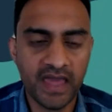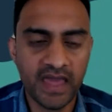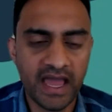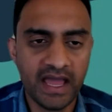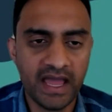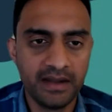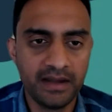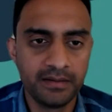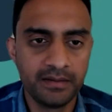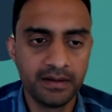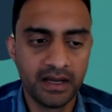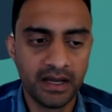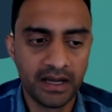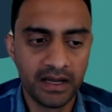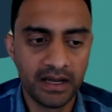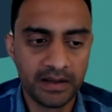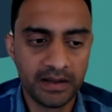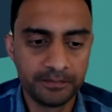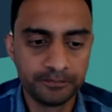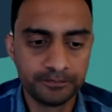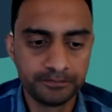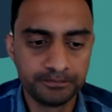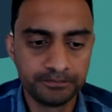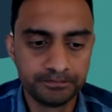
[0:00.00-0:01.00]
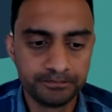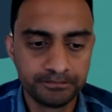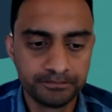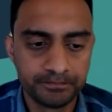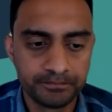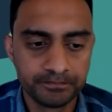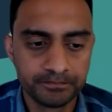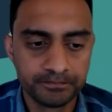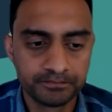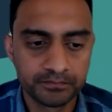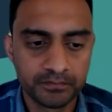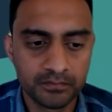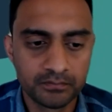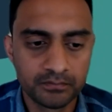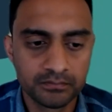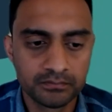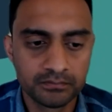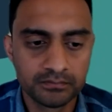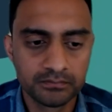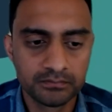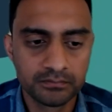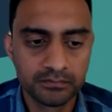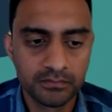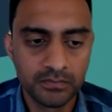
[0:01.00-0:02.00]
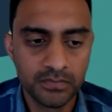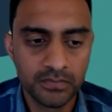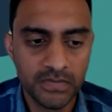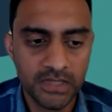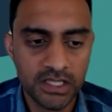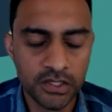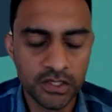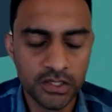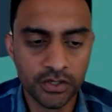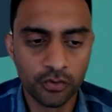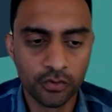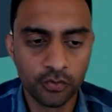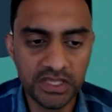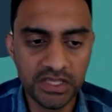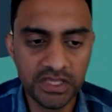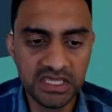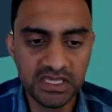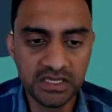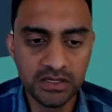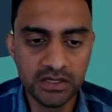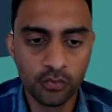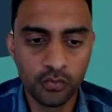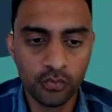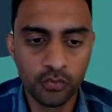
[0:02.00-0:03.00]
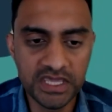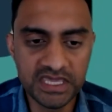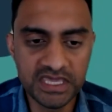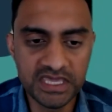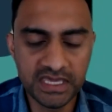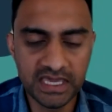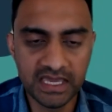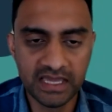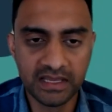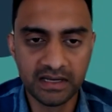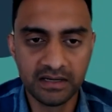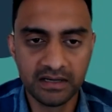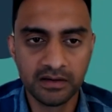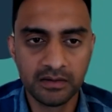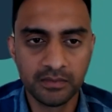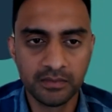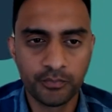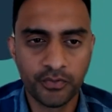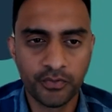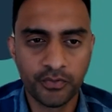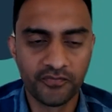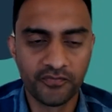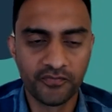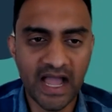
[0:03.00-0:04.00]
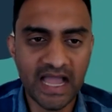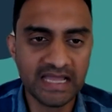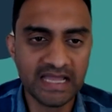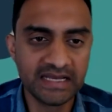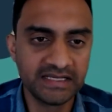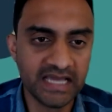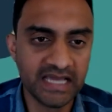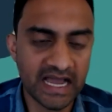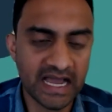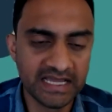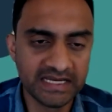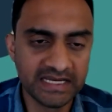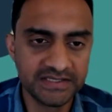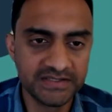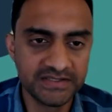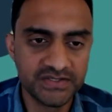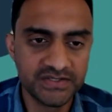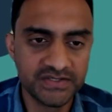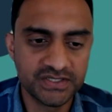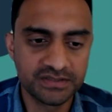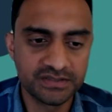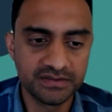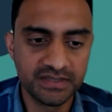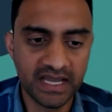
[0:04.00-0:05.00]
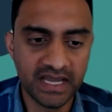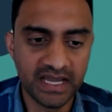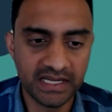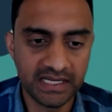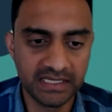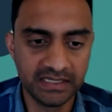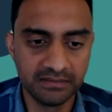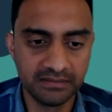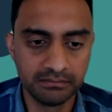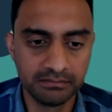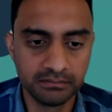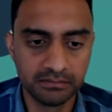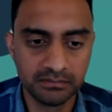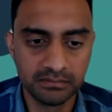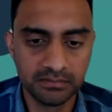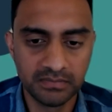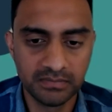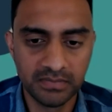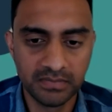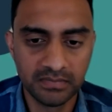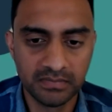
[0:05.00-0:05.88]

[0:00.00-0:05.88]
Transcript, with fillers: that um, you know we we can provide guidance that can